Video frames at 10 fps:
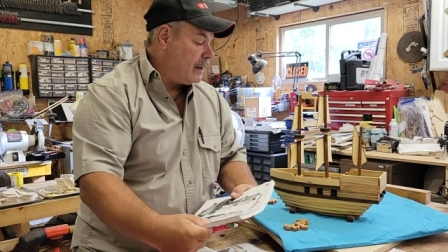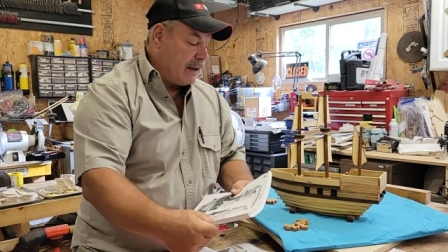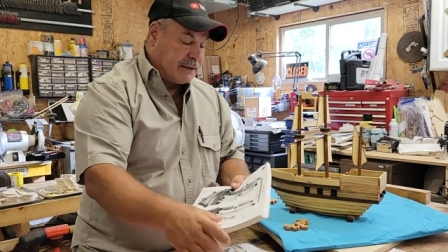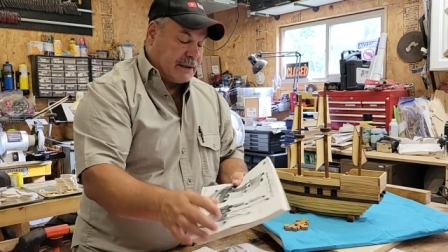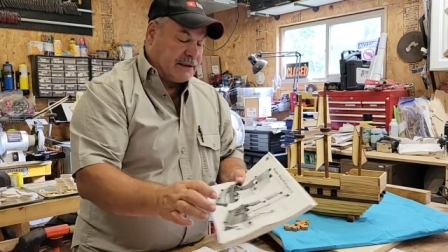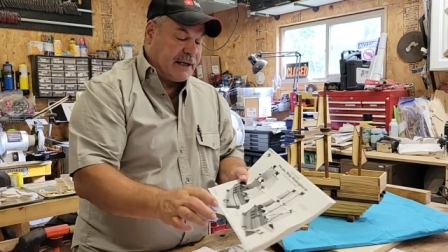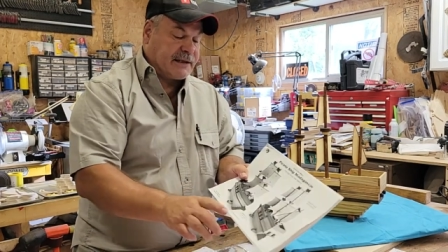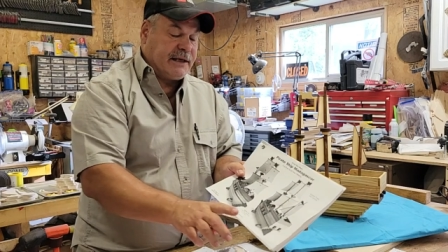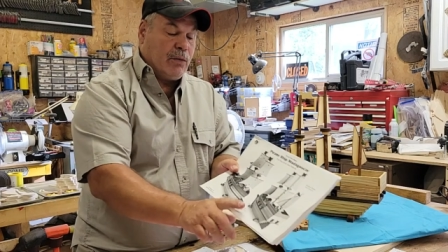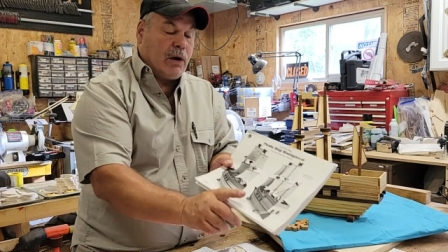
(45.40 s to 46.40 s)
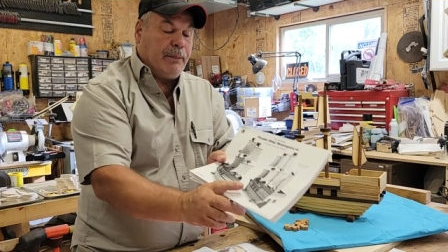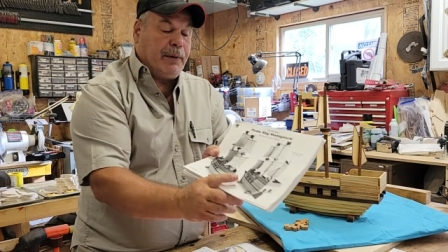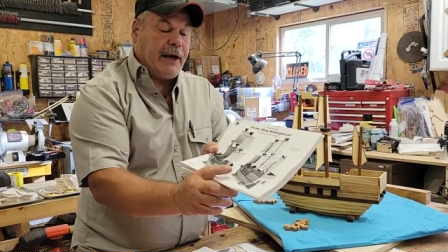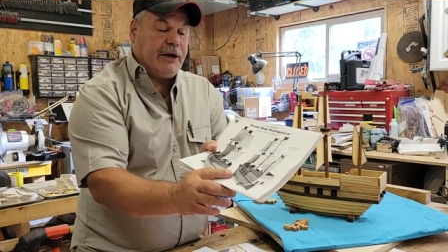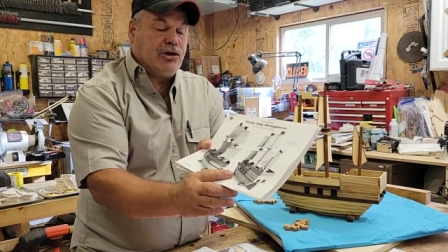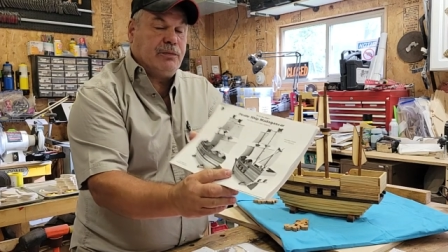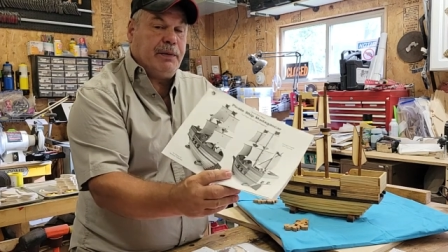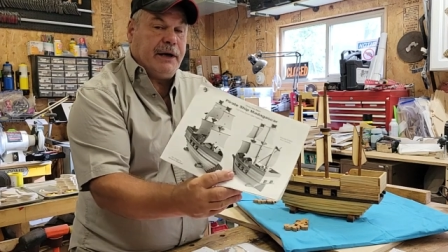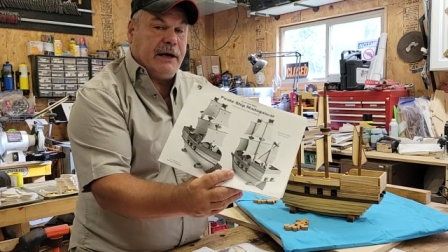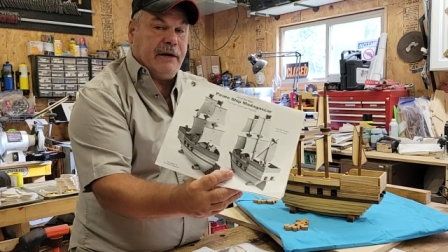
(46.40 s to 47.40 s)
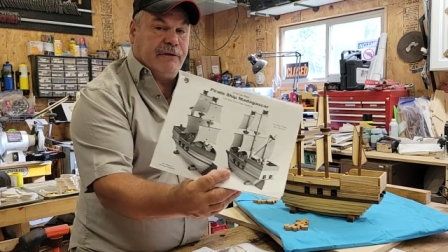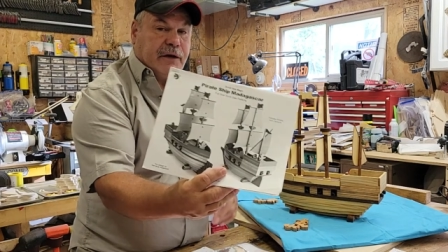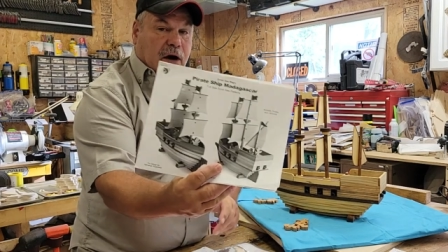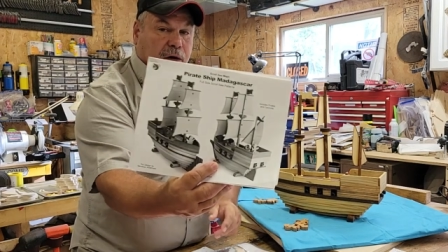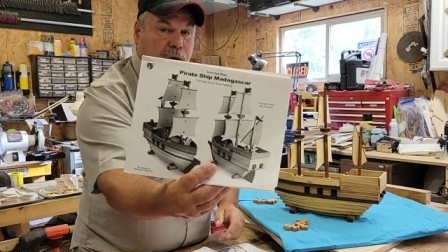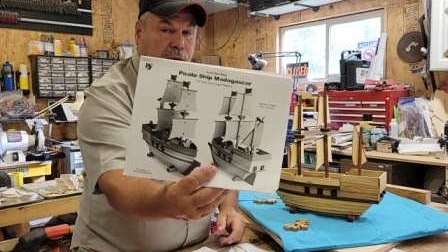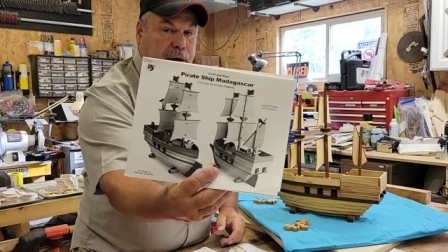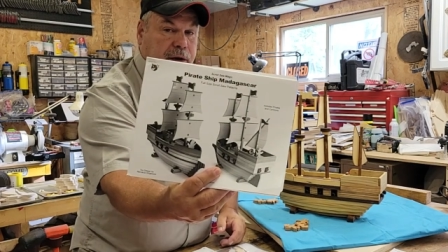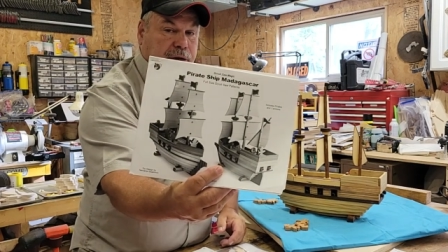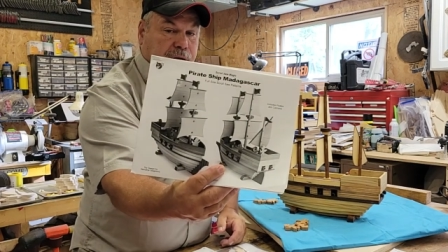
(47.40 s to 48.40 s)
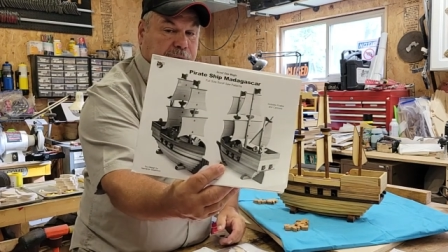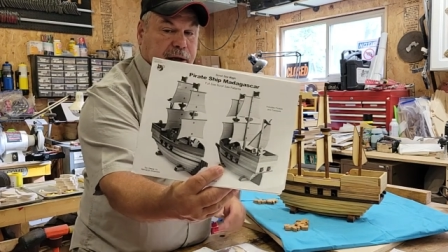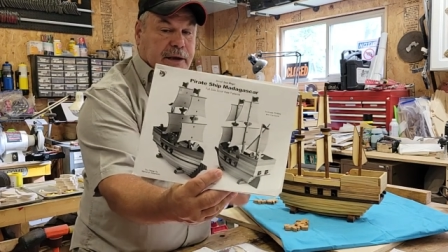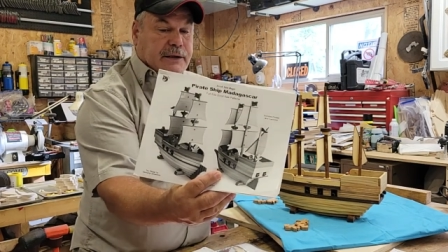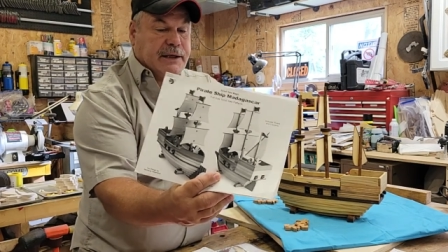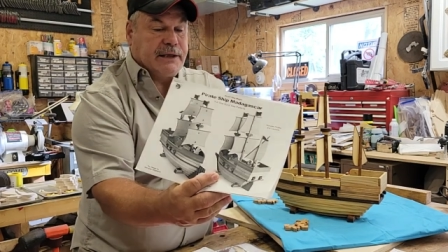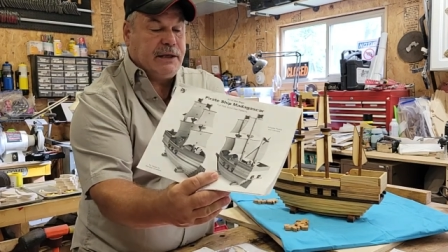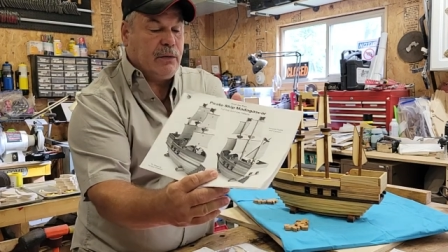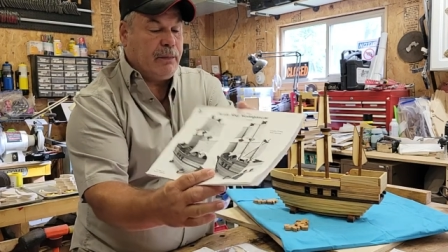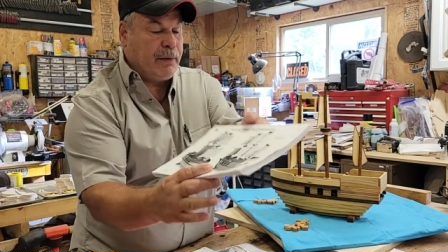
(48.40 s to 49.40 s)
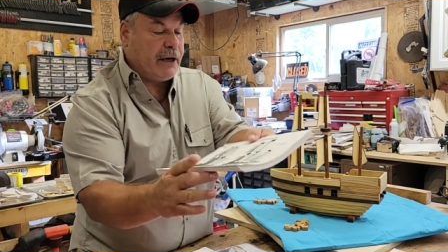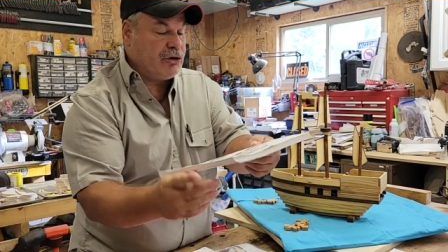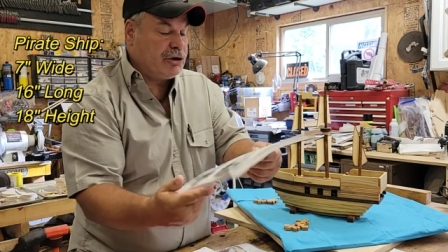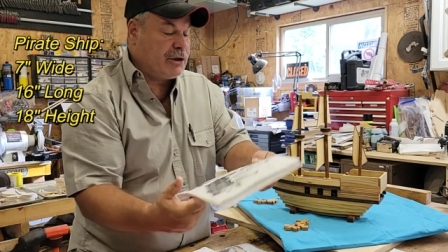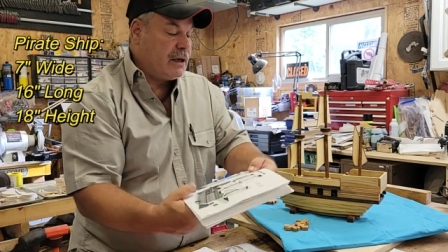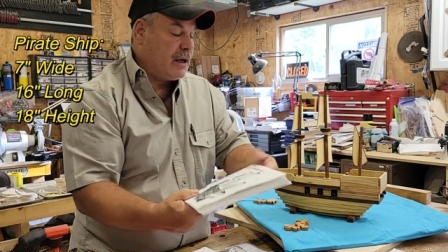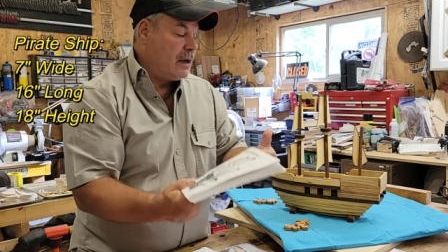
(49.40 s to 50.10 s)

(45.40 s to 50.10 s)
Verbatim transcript: it's a 61 page PDF download. You get 61 pages.